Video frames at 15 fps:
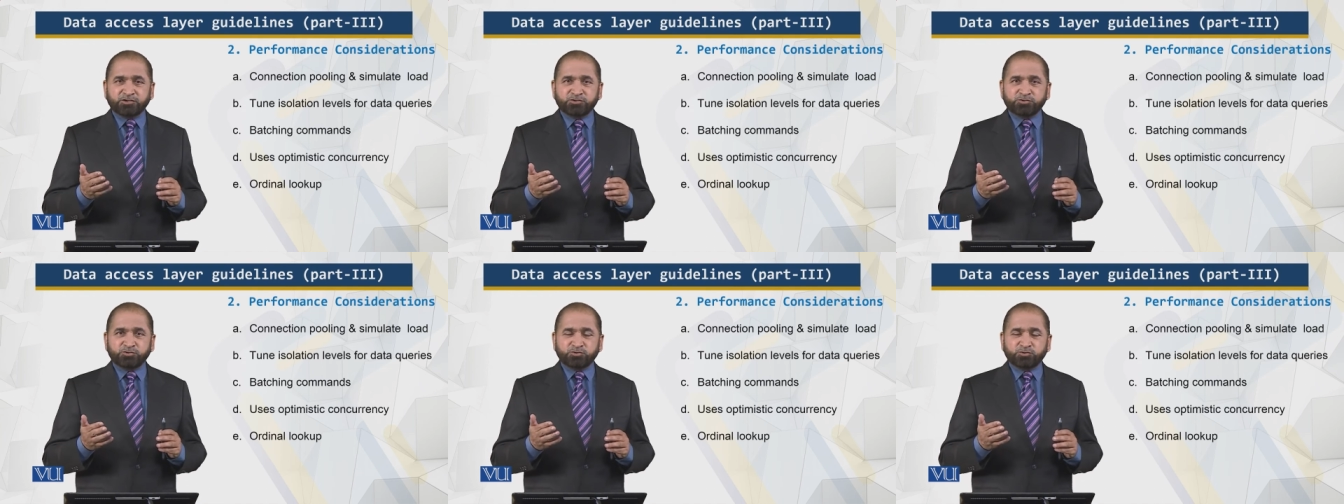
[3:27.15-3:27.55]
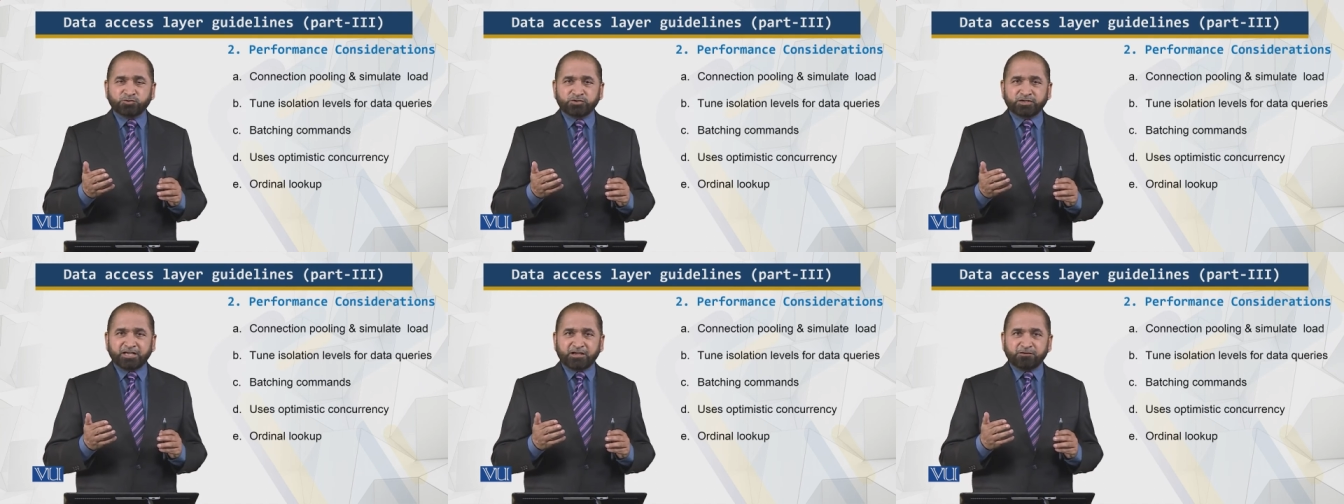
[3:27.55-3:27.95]
you
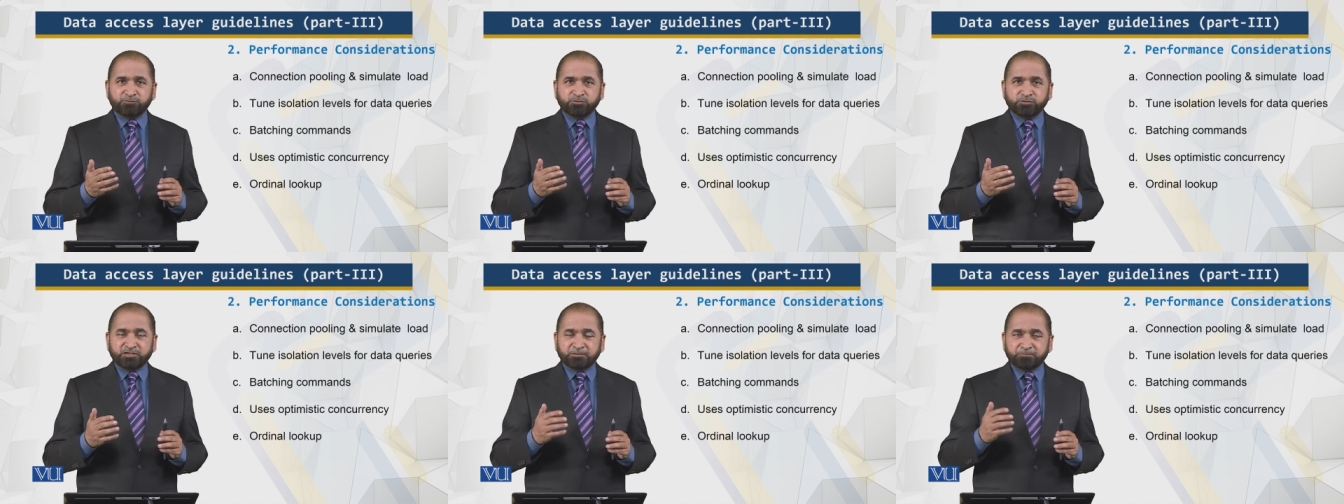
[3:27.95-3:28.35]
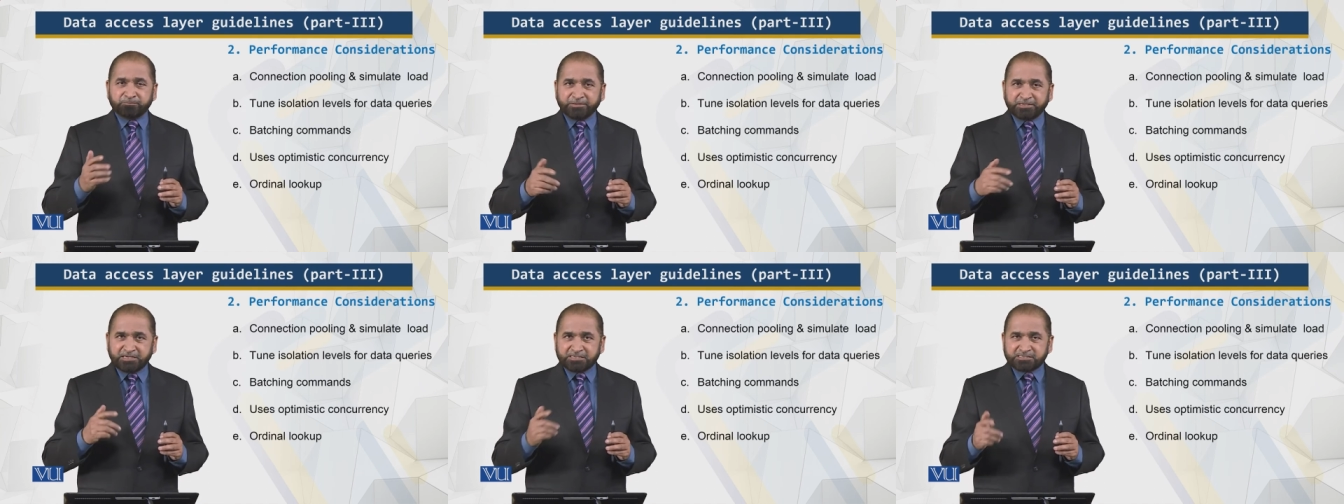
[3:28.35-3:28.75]
don't have to
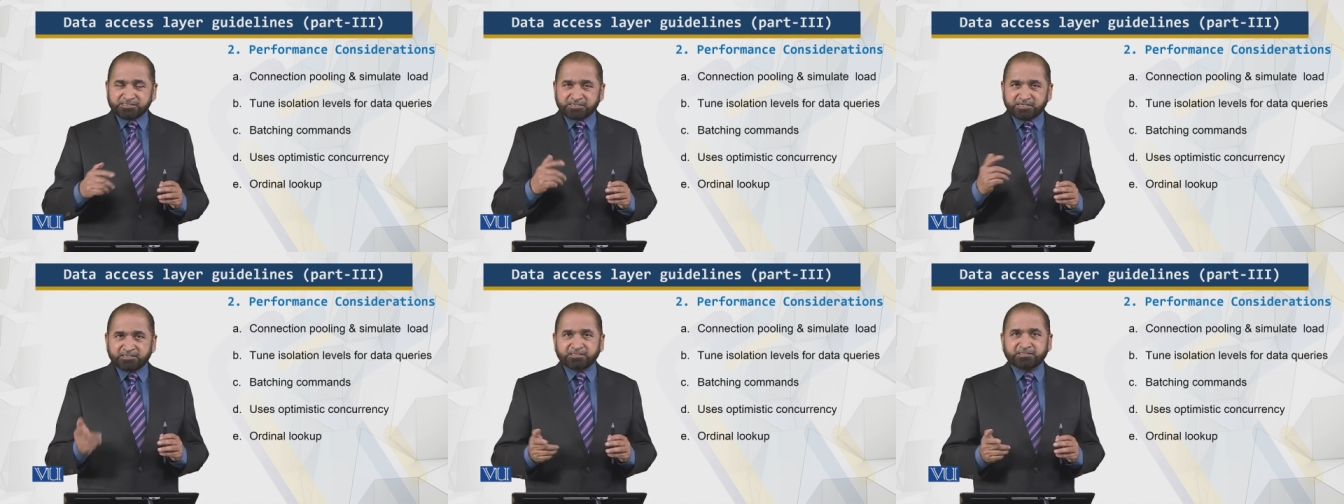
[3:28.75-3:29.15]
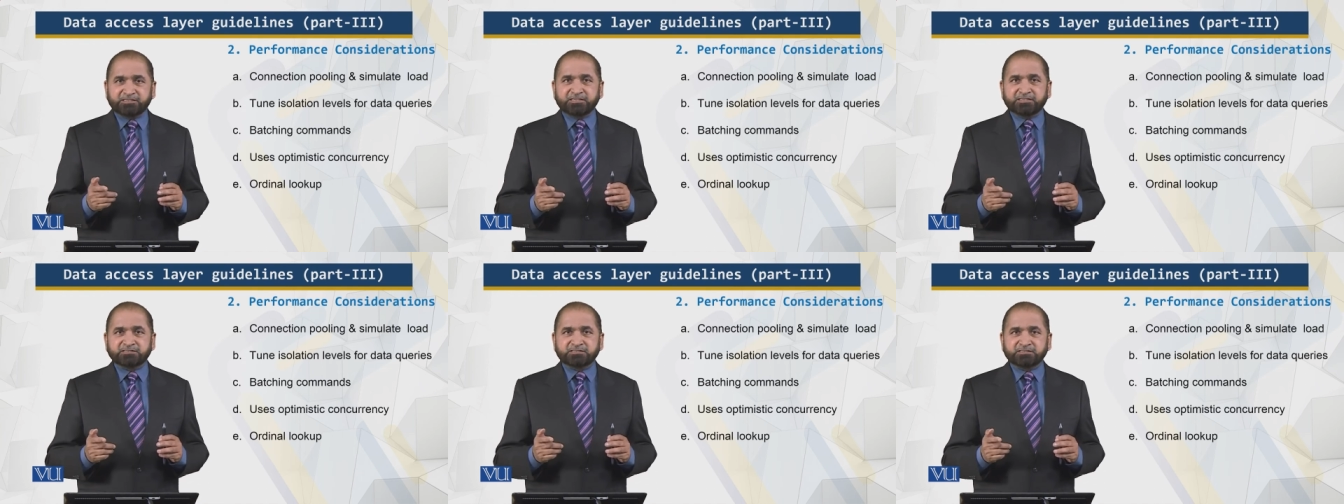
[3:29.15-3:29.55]
repeat certain
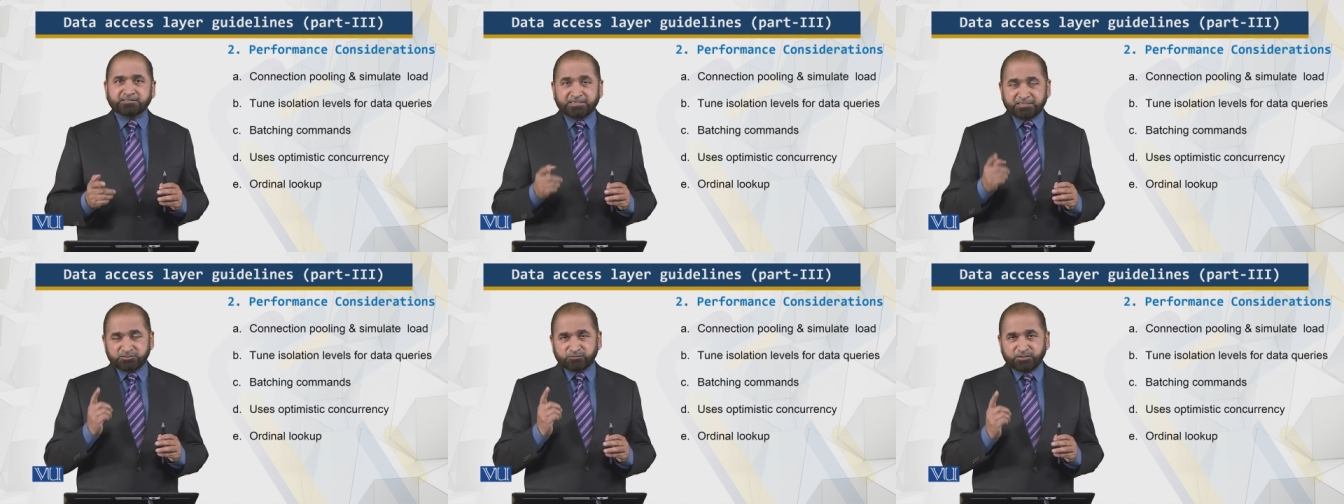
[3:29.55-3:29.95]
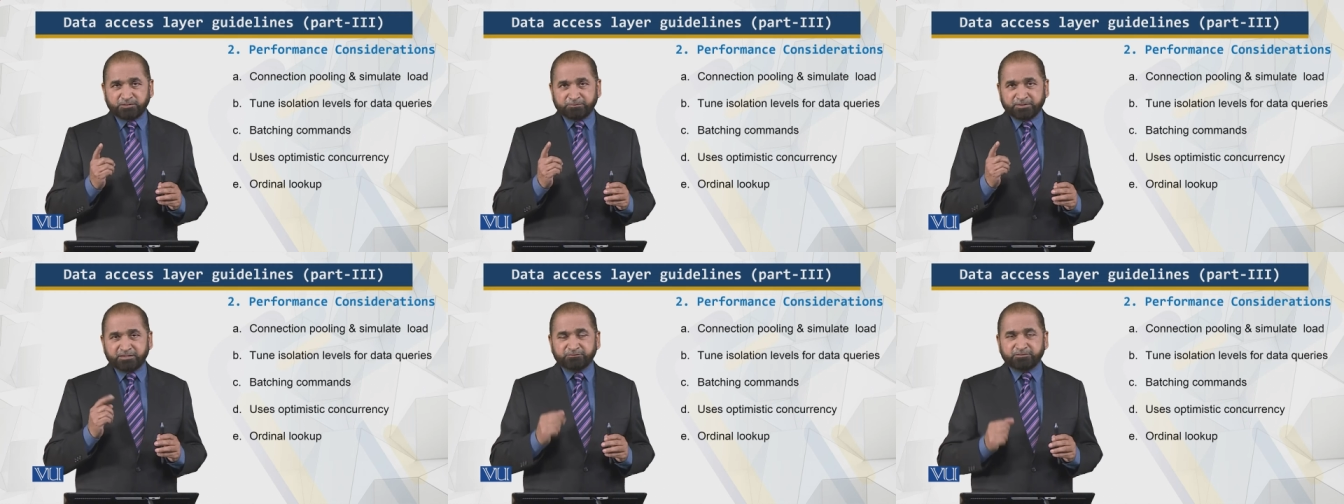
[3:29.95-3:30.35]
things that is one
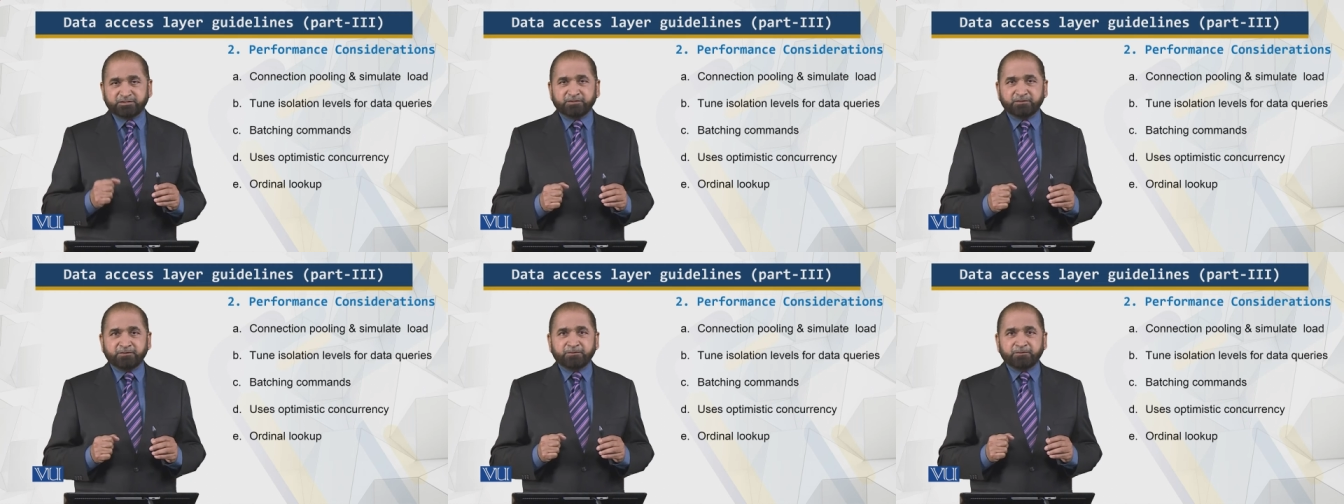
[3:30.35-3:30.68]
benefit